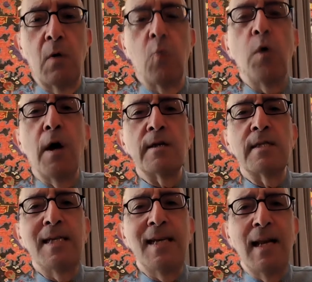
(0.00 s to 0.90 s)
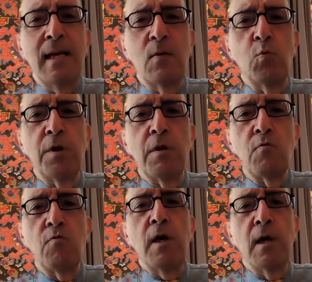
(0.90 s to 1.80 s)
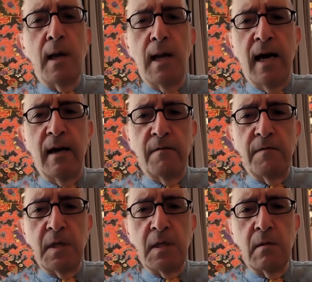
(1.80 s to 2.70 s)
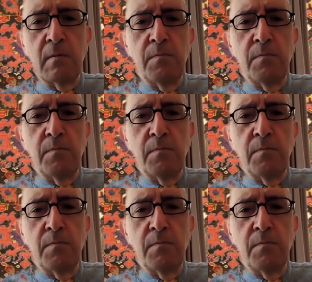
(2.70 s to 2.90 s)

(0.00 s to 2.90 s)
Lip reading: We are dealing with real lives.